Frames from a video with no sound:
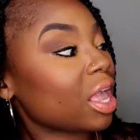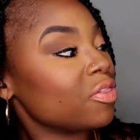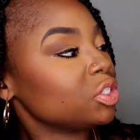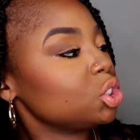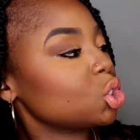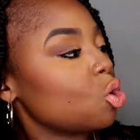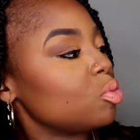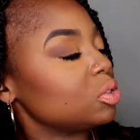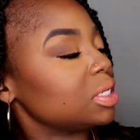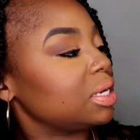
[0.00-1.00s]
This is
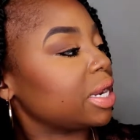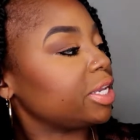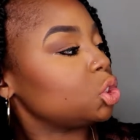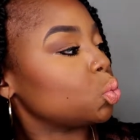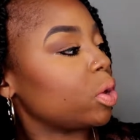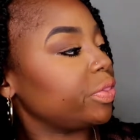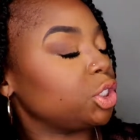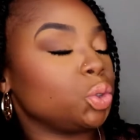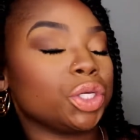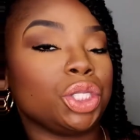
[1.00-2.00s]
almost a nice one
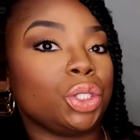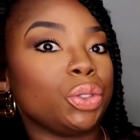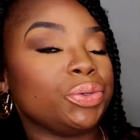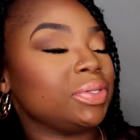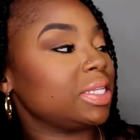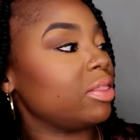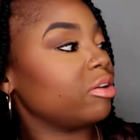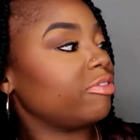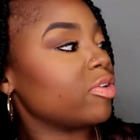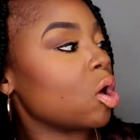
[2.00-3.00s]
that you can use in
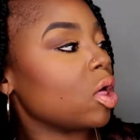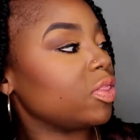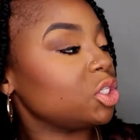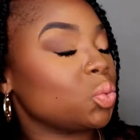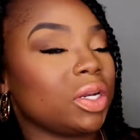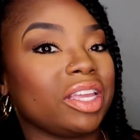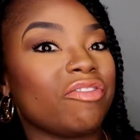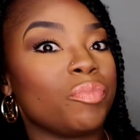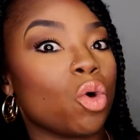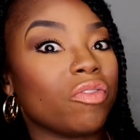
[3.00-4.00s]
the fall. This one will
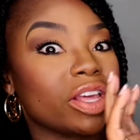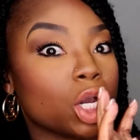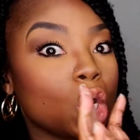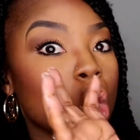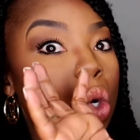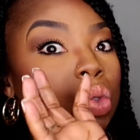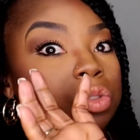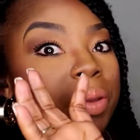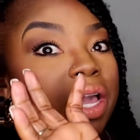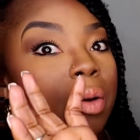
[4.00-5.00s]
give more of like a
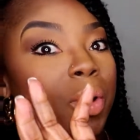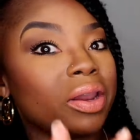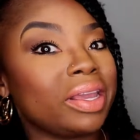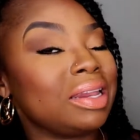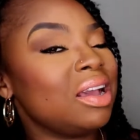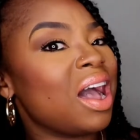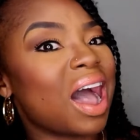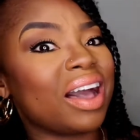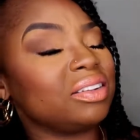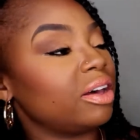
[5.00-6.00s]
gold pickup on it.
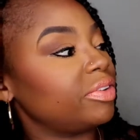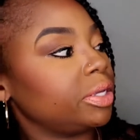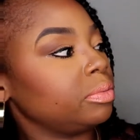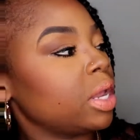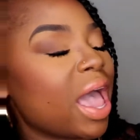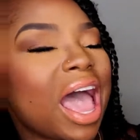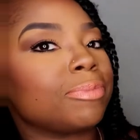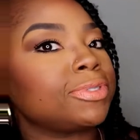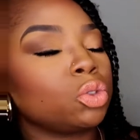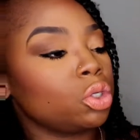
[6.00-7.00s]
I love it.
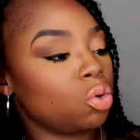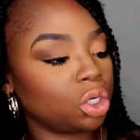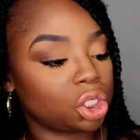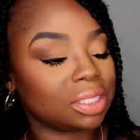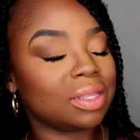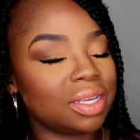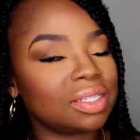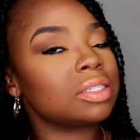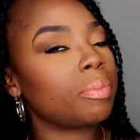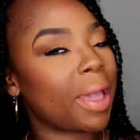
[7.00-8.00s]
Absolutely gorgeous.
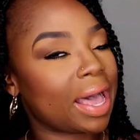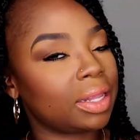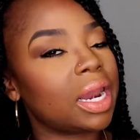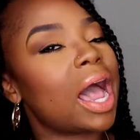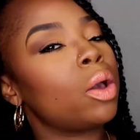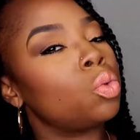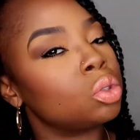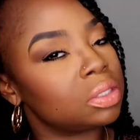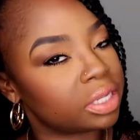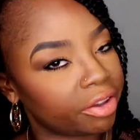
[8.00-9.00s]
This is a palette I
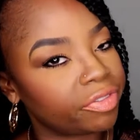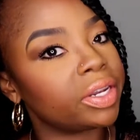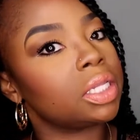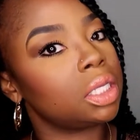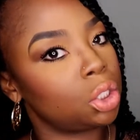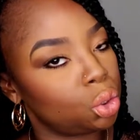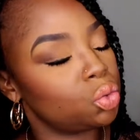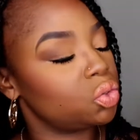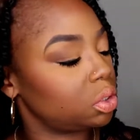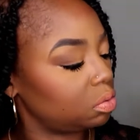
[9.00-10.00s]
will definitely
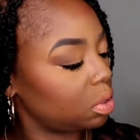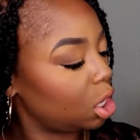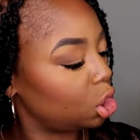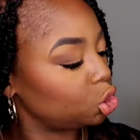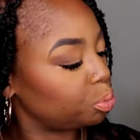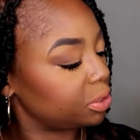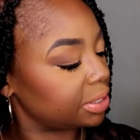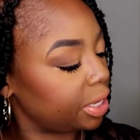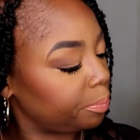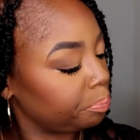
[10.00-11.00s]
use,
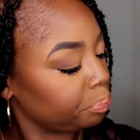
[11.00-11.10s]
100%.